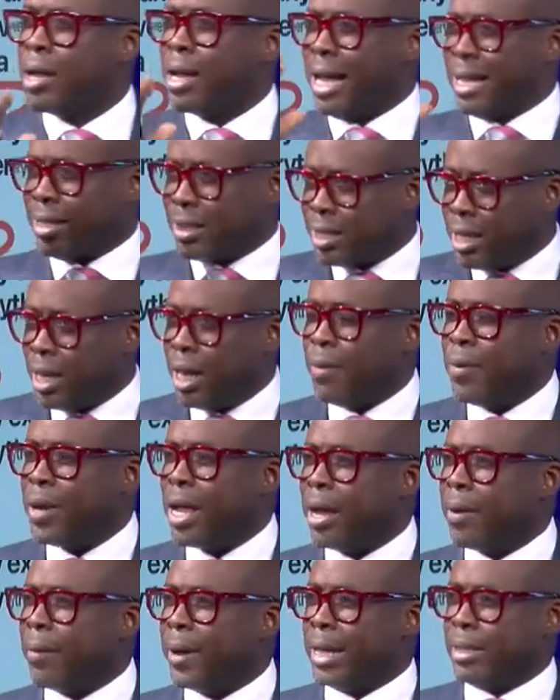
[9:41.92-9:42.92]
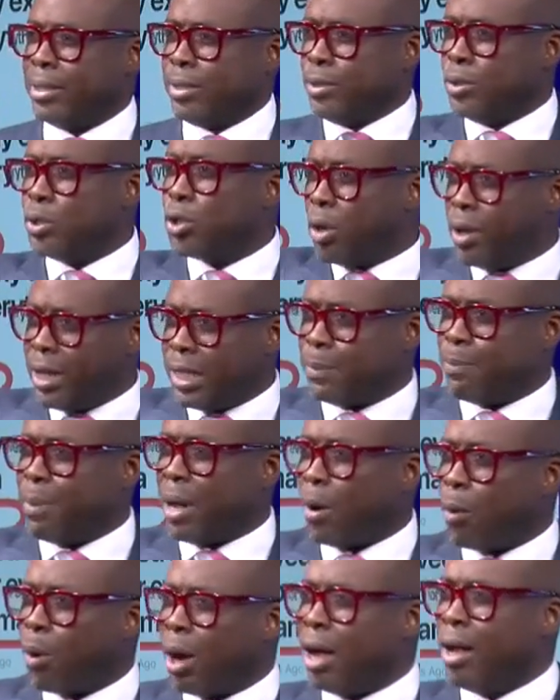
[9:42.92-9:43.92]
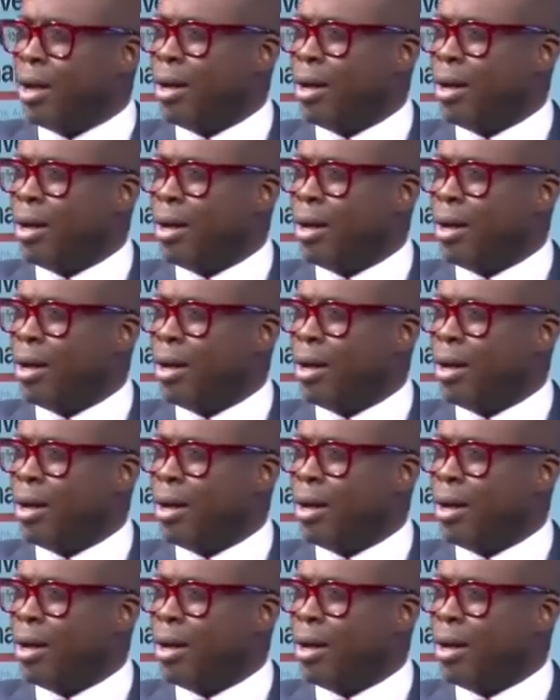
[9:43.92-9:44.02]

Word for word: as salary arrears, Joyce Bawah